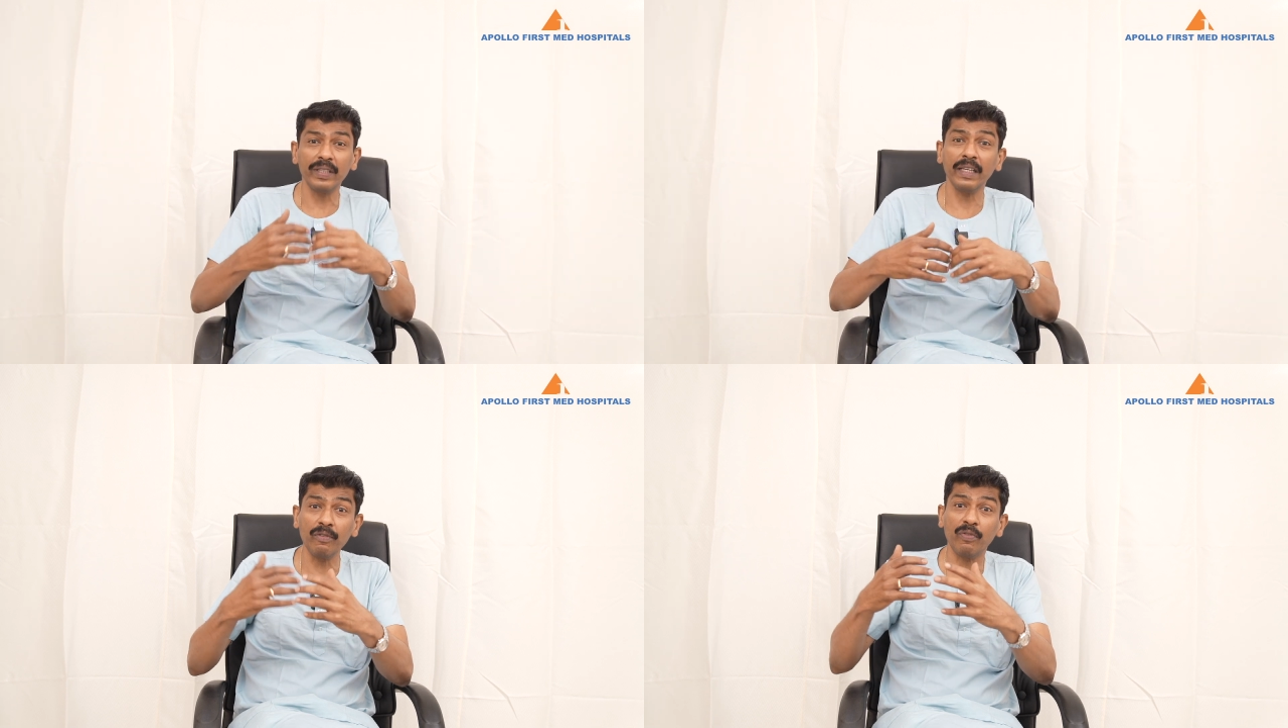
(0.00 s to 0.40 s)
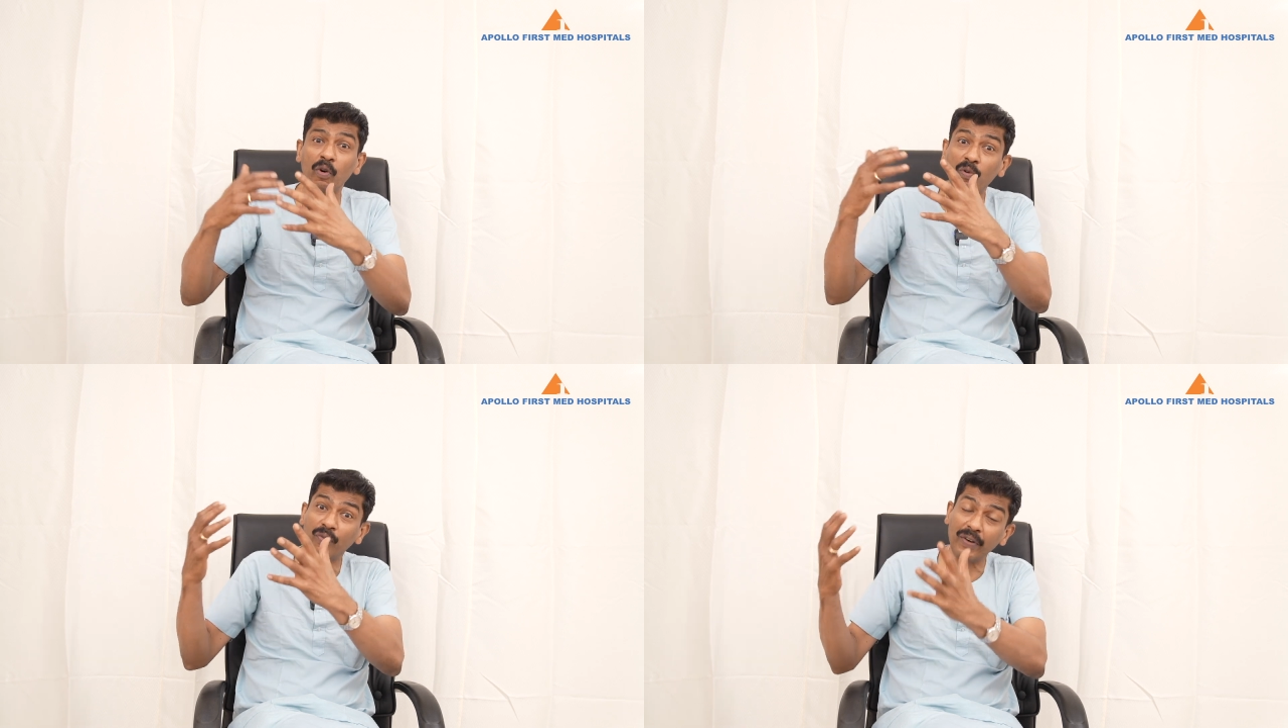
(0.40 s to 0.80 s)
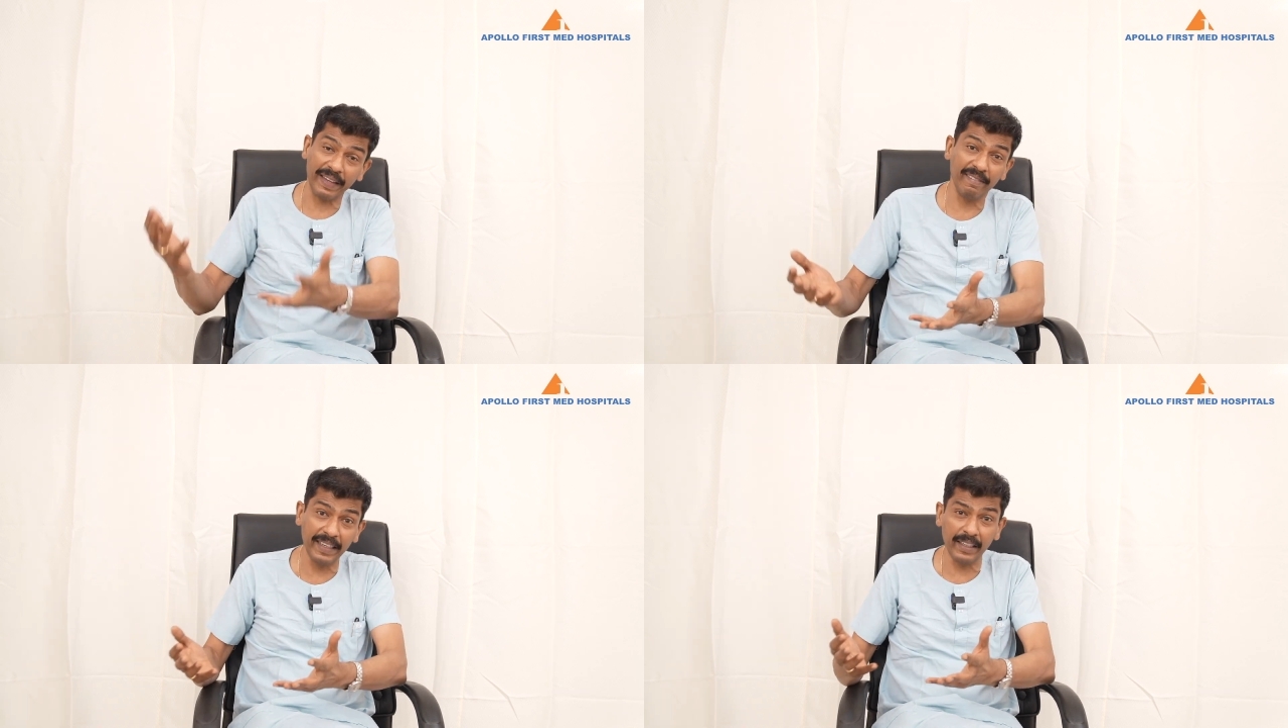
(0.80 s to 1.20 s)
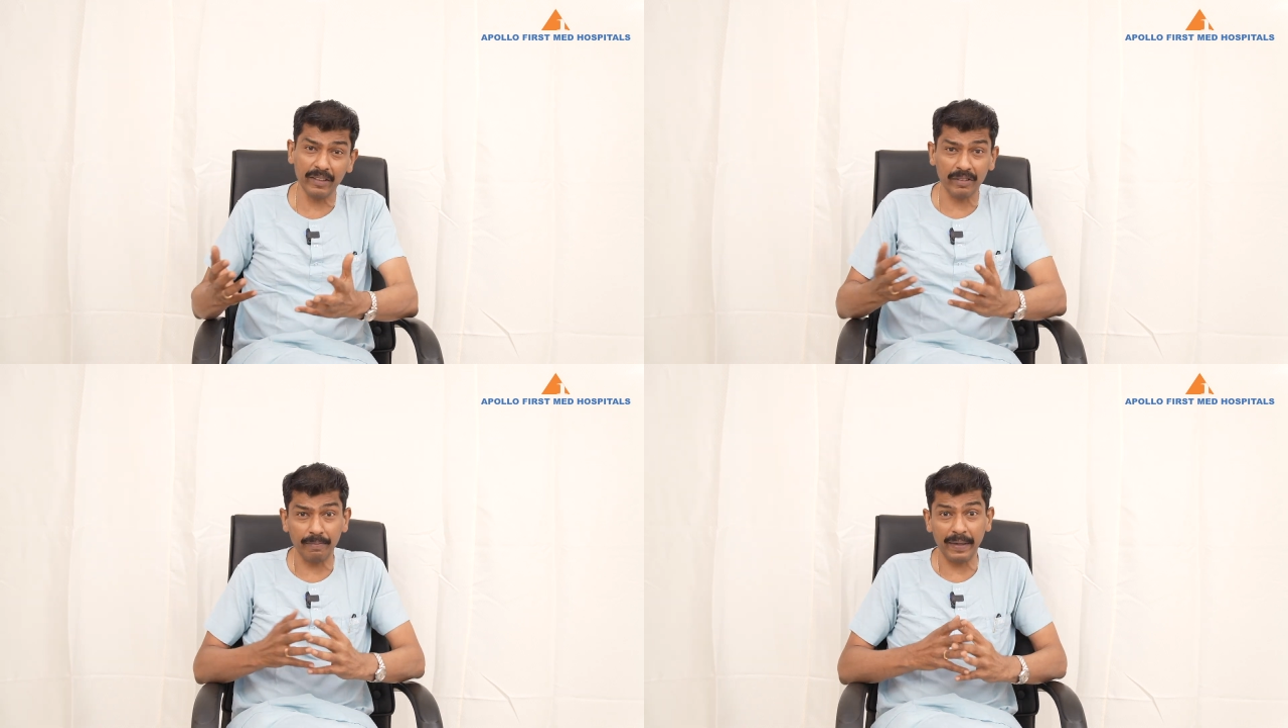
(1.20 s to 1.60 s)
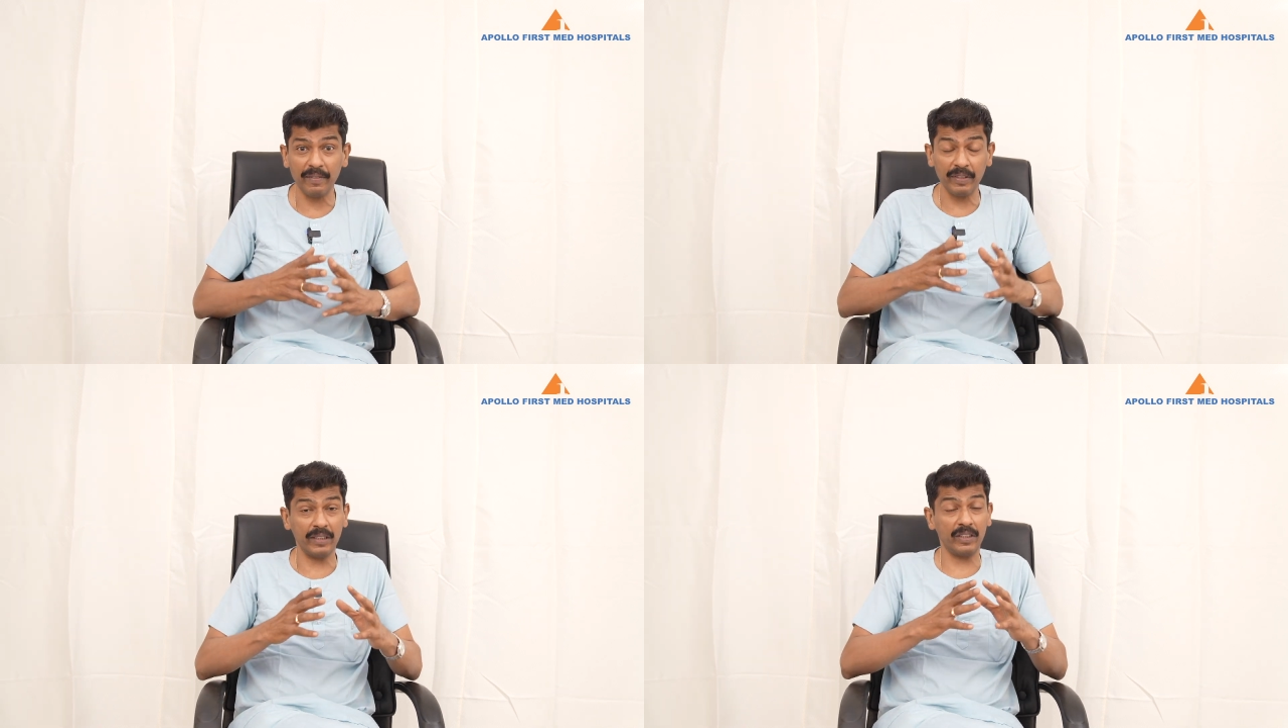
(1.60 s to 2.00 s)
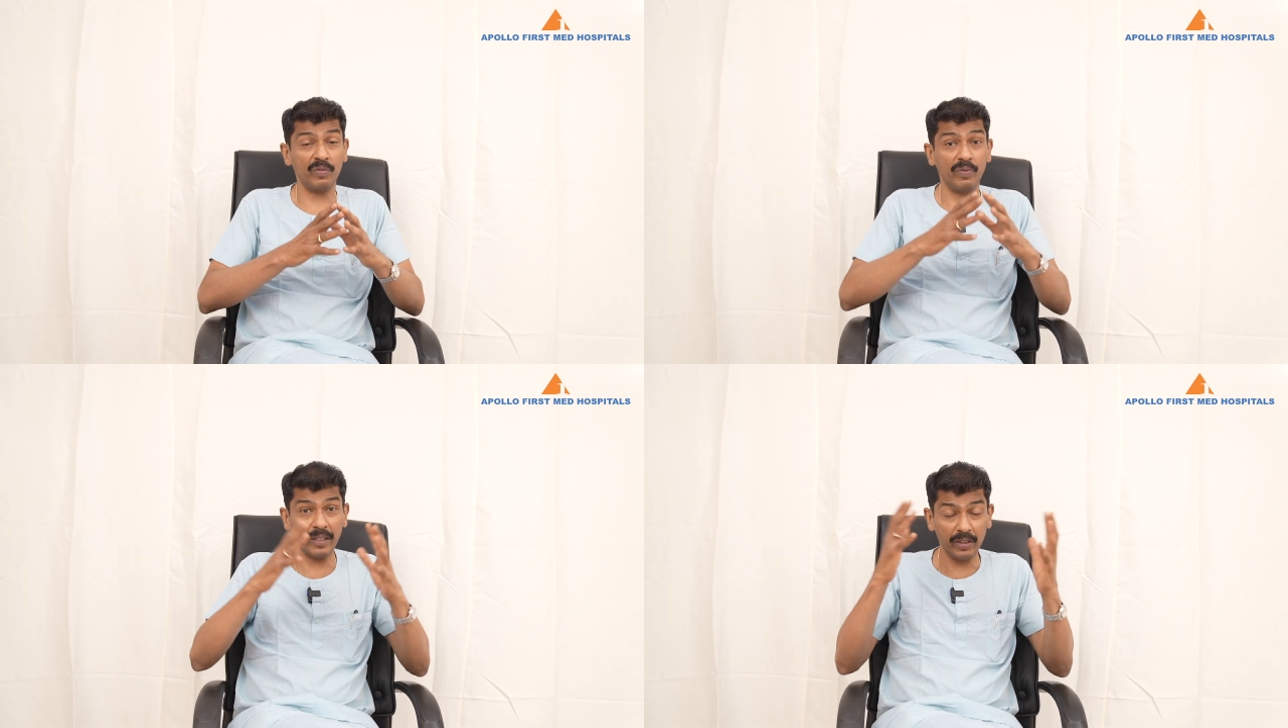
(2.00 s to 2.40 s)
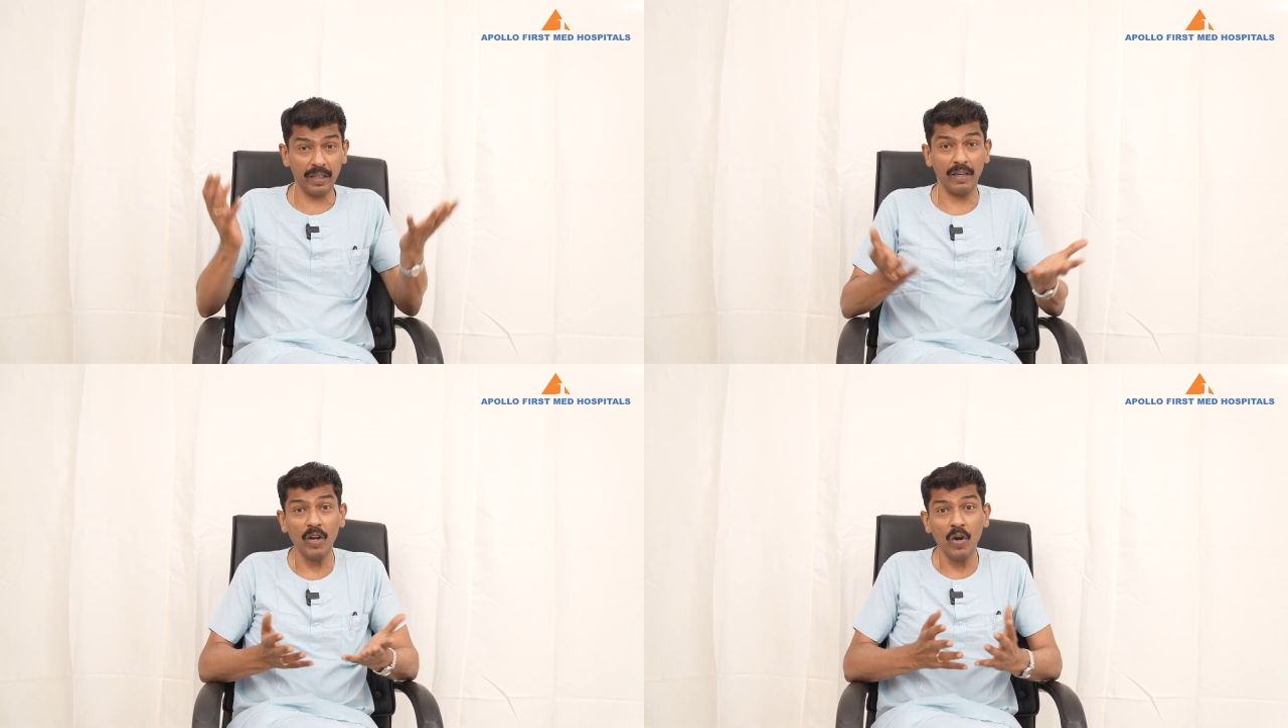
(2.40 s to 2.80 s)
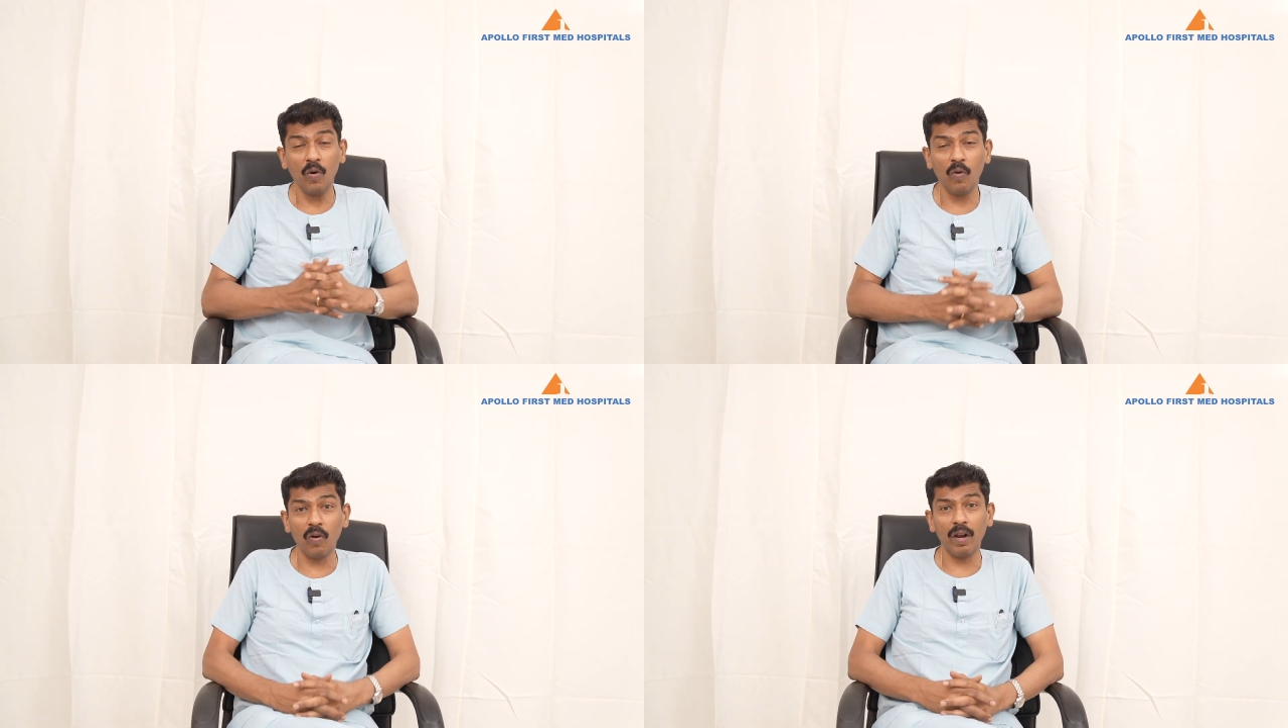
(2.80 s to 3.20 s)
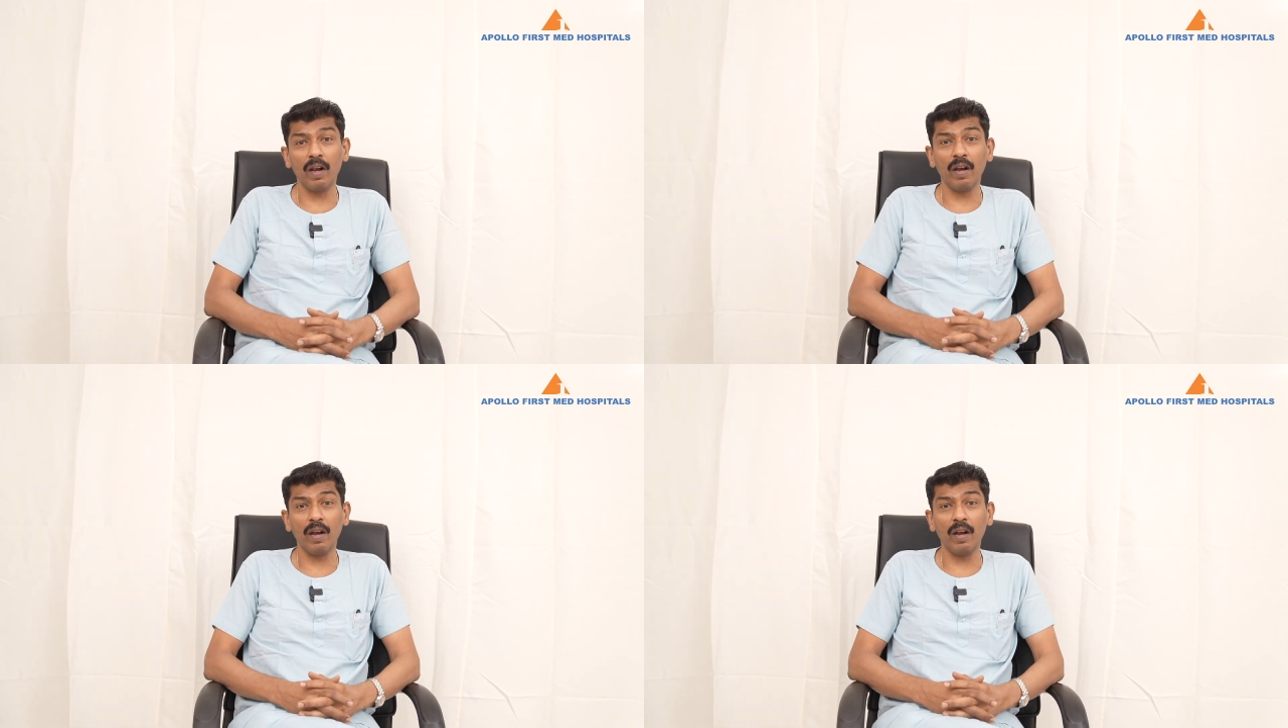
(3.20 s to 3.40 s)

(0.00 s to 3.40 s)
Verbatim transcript: 3, 4, 5 liters of blood, which is the virtual whole